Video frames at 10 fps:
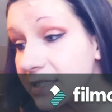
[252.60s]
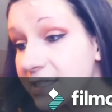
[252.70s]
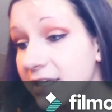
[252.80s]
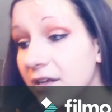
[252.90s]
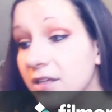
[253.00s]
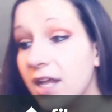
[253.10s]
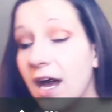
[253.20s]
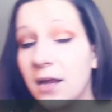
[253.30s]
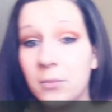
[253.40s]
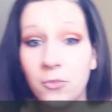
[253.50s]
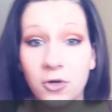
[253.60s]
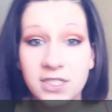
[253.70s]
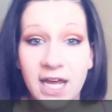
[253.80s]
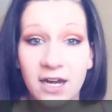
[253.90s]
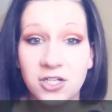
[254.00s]
see a lot
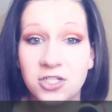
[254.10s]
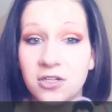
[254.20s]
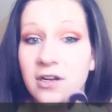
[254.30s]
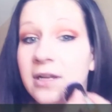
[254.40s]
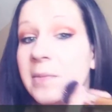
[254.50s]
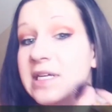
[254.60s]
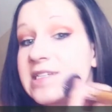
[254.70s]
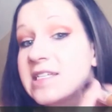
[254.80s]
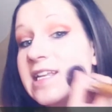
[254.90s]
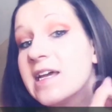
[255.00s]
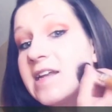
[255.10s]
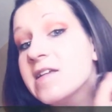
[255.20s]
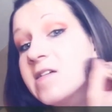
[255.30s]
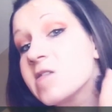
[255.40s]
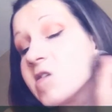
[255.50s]
more texture in my
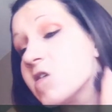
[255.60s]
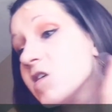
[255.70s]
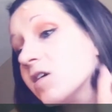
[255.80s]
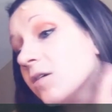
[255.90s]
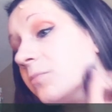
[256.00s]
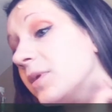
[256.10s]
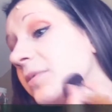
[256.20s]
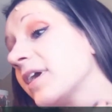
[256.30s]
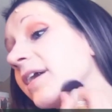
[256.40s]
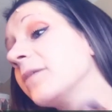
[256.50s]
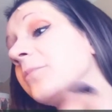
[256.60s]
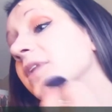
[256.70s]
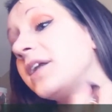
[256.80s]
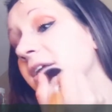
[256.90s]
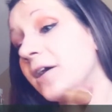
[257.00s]
skin. Maybe I
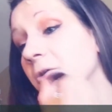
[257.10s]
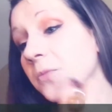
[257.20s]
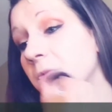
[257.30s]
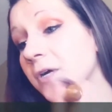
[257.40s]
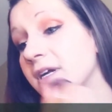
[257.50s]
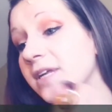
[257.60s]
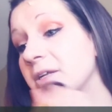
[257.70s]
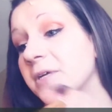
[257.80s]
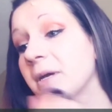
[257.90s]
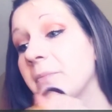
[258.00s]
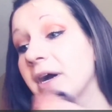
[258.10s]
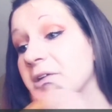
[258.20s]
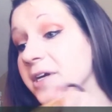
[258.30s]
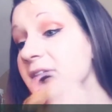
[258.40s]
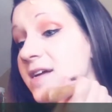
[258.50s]
can blend it out more and it'll get
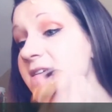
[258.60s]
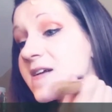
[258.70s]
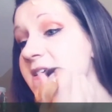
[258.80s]
better.